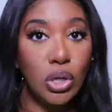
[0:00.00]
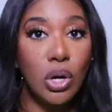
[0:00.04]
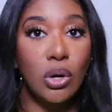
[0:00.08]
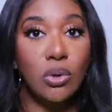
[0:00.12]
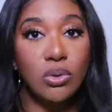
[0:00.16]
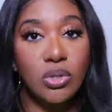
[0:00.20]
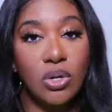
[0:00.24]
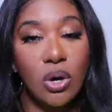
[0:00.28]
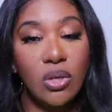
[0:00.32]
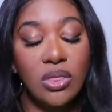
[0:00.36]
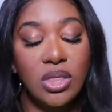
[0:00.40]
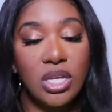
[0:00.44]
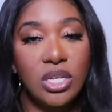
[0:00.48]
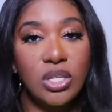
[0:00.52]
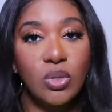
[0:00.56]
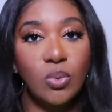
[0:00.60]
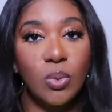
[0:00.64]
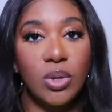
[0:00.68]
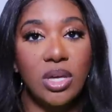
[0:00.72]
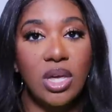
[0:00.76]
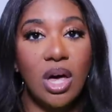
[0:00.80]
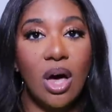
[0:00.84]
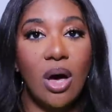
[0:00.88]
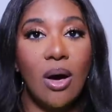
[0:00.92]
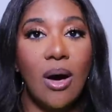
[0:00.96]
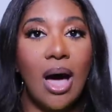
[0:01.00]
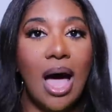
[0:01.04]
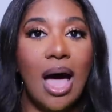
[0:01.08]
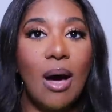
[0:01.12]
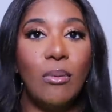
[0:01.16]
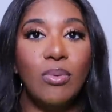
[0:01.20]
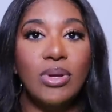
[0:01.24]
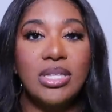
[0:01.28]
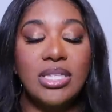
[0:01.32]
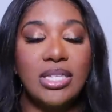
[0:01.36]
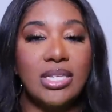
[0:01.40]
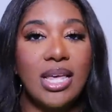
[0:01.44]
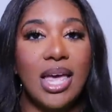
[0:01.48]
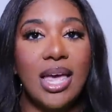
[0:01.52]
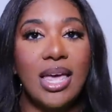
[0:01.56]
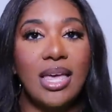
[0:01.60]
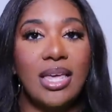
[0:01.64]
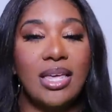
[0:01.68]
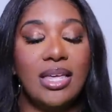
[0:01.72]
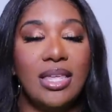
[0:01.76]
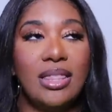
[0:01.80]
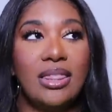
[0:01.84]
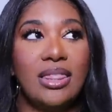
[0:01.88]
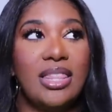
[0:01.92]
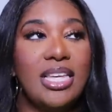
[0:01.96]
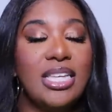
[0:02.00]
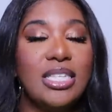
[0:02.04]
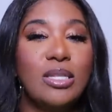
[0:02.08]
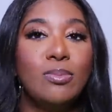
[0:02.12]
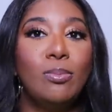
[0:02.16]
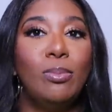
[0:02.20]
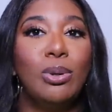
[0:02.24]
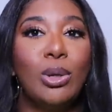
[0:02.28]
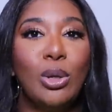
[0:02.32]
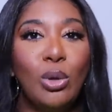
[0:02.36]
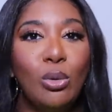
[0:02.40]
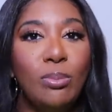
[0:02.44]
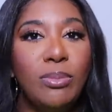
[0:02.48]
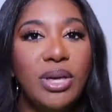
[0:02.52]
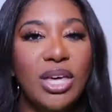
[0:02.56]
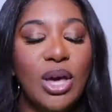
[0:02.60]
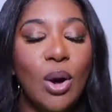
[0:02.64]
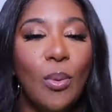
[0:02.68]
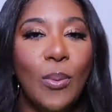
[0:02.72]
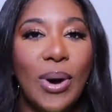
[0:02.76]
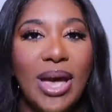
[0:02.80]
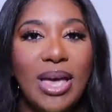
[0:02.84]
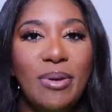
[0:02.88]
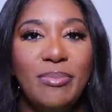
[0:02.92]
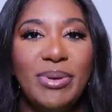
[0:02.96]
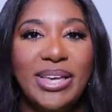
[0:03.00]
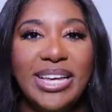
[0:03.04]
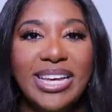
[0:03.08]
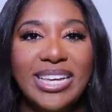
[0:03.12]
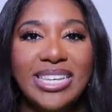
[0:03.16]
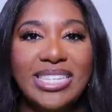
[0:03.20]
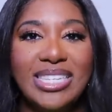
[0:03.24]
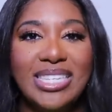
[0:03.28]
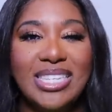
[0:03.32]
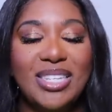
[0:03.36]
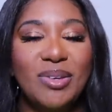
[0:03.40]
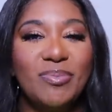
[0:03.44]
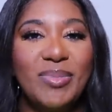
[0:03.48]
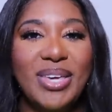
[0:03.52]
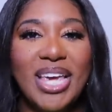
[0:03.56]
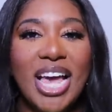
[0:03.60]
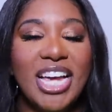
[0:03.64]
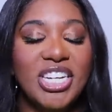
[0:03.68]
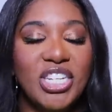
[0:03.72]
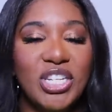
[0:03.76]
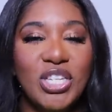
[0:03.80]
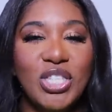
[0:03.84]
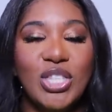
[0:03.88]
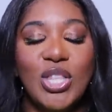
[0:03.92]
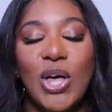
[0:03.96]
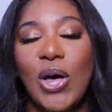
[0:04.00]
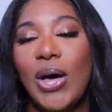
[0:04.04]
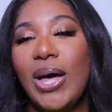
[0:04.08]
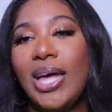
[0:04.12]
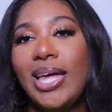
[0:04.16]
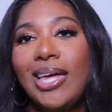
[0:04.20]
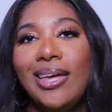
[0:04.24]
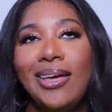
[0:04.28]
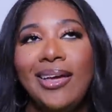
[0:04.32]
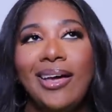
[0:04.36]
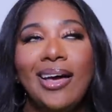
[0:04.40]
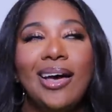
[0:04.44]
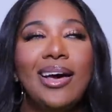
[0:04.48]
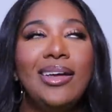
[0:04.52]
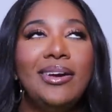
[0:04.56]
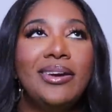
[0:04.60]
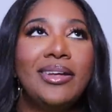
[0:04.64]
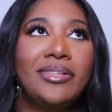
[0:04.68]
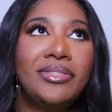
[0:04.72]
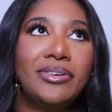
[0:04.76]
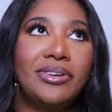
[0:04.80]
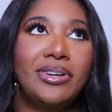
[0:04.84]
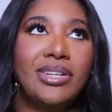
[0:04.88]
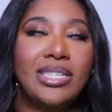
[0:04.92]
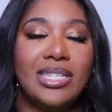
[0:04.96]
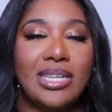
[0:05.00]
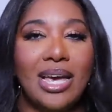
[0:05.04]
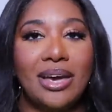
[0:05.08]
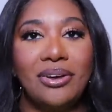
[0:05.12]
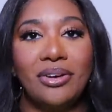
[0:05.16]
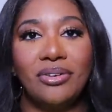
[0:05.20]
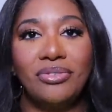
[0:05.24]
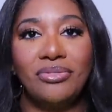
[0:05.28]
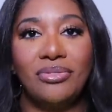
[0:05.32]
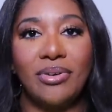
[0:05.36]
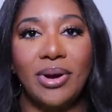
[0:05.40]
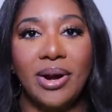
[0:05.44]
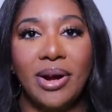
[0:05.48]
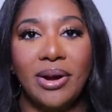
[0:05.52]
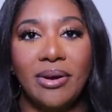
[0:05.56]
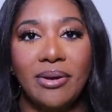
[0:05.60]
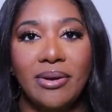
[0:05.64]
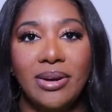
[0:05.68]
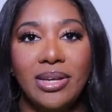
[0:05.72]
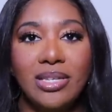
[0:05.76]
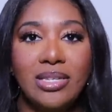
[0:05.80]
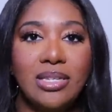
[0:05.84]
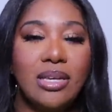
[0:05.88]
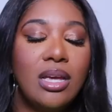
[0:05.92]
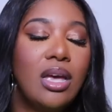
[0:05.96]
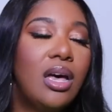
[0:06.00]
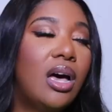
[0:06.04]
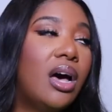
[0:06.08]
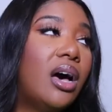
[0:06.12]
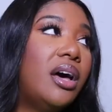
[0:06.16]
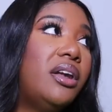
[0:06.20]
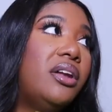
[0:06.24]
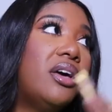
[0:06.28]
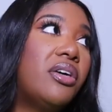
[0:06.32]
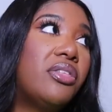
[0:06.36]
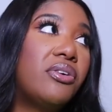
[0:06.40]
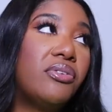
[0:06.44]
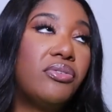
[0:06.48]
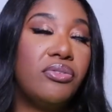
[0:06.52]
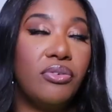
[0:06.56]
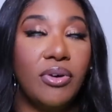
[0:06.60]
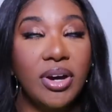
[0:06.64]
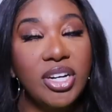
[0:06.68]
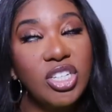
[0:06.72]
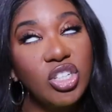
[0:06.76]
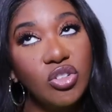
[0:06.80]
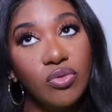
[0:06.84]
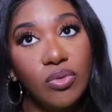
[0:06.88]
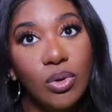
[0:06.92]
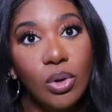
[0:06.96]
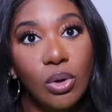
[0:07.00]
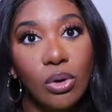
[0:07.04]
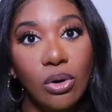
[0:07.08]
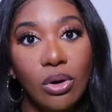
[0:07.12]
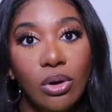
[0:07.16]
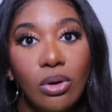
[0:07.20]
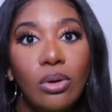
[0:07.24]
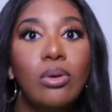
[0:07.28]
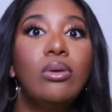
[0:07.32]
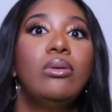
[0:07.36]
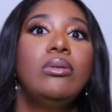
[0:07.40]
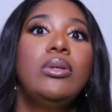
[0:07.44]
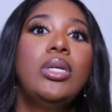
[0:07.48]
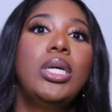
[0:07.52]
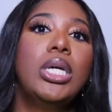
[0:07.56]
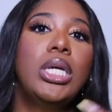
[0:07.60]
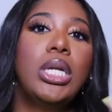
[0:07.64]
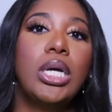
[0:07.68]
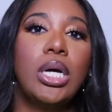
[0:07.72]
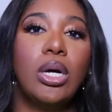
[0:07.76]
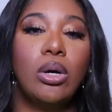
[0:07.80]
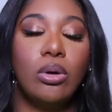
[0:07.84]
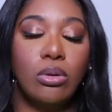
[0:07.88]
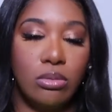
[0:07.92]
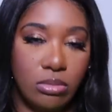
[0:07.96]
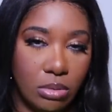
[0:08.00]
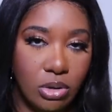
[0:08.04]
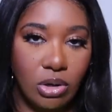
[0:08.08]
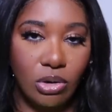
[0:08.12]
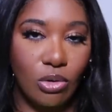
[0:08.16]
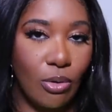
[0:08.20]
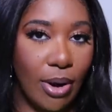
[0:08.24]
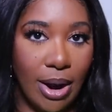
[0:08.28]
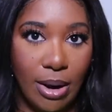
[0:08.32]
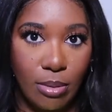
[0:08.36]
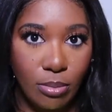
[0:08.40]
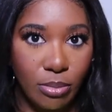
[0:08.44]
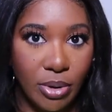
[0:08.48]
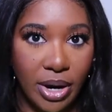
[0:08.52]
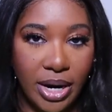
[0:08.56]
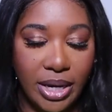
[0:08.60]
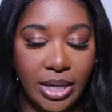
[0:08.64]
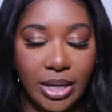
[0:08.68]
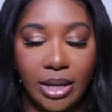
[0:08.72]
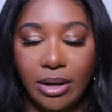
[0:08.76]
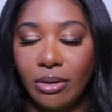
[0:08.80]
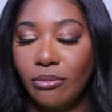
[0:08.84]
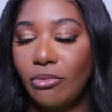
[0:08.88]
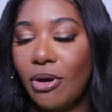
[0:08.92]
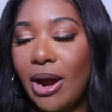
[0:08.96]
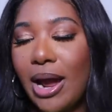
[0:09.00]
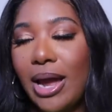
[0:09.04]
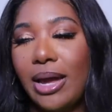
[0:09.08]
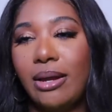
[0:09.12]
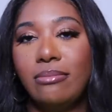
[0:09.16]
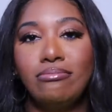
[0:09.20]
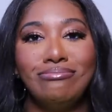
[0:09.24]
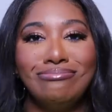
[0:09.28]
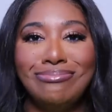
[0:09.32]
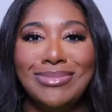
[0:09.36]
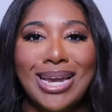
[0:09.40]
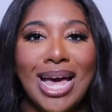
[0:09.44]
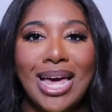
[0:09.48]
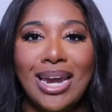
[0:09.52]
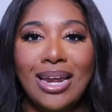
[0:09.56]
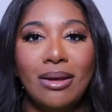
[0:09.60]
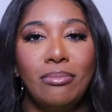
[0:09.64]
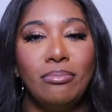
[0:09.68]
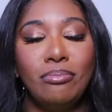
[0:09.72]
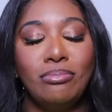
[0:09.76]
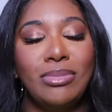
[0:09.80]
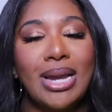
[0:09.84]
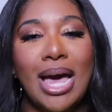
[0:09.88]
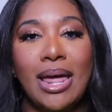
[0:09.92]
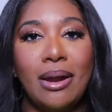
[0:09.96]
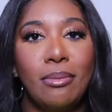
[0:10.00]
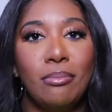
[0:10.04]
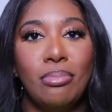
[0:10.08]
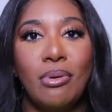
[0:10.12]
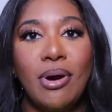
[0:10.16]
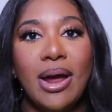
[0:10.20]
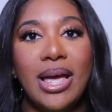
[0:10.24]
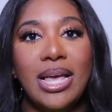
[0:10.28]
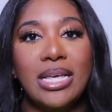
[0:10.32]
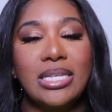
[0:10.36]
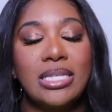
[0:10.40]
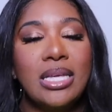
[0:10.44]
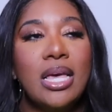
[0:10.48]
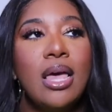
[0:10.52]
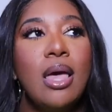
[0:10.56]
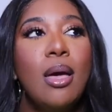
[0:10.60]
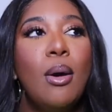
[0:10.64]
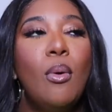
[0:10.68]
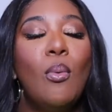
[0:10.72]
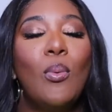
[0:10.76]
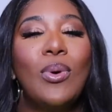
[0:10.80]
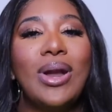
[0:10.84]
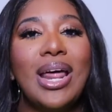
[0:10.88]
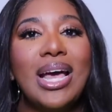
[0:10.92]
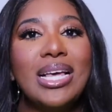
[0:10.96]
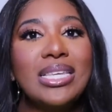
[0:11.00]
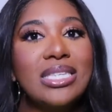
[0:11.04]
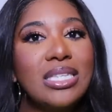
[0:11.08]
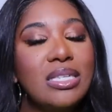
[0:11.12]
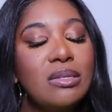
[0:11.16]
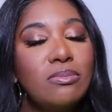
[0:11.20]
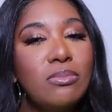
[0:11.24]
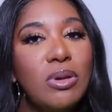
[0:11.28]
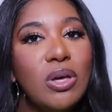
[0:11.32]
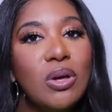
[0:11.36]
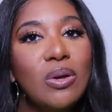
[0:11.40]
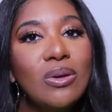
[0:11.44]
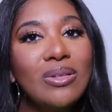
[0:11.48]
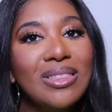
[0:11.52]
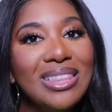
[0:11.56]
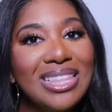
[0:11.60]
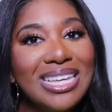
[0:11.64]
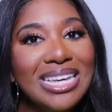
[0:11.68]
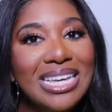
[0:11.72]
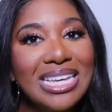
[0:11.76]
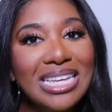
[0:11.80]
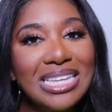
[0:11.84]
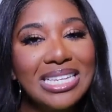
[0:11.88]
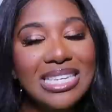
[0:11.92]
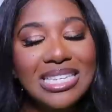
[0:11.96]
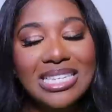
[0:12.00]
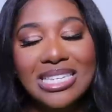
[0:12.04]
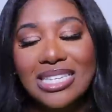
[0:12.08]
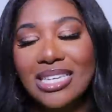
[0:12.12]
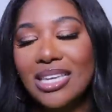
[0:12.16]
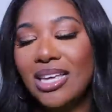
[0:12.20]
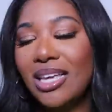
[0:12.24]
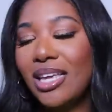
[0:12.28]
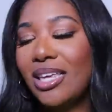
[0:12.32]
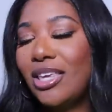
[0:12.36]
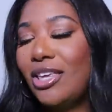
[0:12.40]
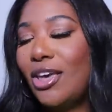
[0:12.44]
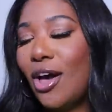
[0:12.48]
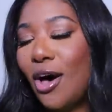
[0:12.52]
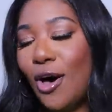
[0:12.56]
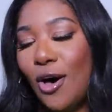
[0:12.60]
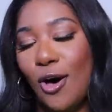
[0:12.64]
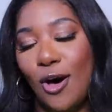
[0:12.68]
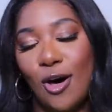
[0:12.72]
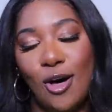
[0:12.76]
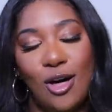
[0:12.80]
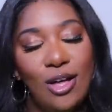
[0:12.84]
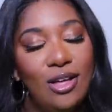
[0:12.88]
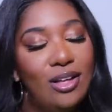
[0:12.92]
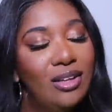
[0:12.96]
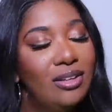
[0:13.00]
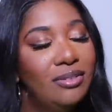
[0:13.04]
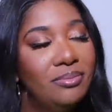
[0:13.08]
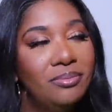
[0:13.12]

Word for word: nose on this one, y'all. I would say this blew me away because to me, I just thought another designer fragrance, another fresh floral, you know, groundbreaking, right? Not in, not impressed. When I smelled this, y'all,